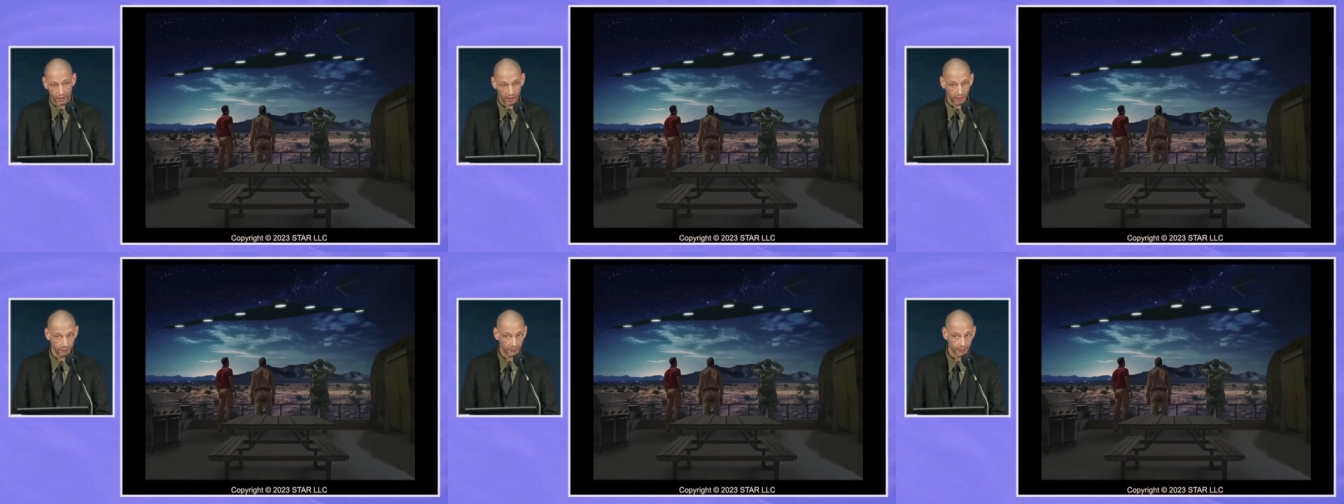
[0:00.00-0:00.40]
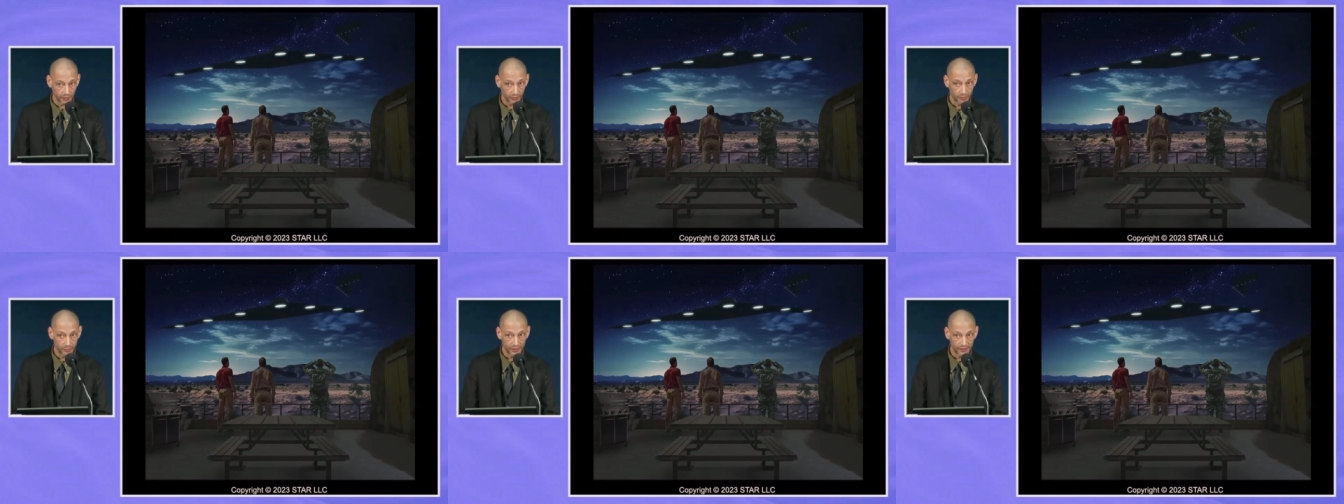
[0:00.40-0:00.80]
I'm going to
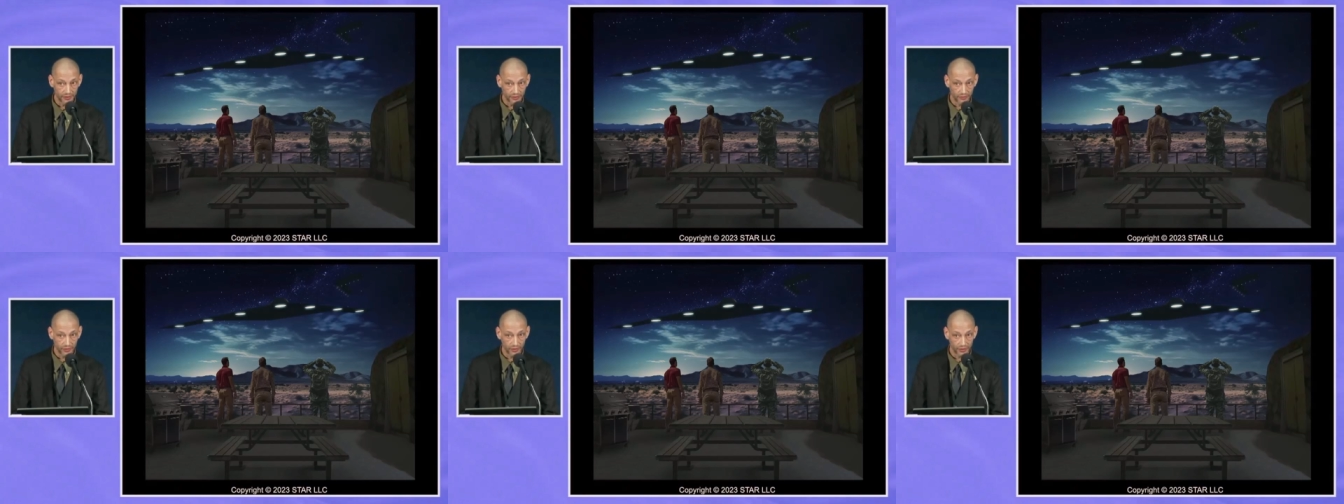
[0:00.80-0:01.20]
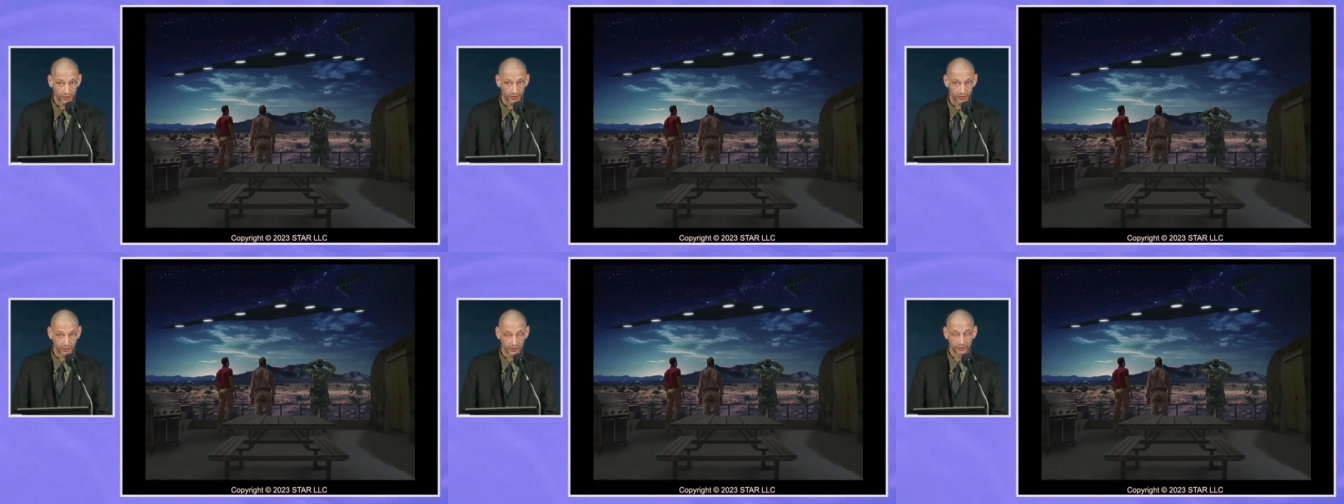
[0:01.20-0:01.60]
repeat this very
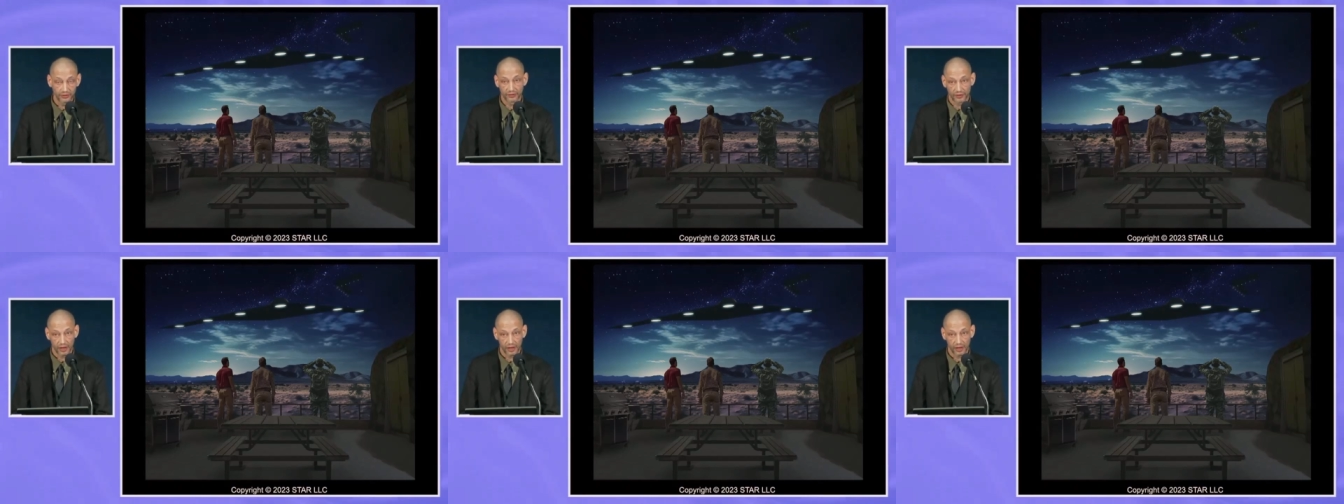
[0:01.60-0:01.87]
clearly to the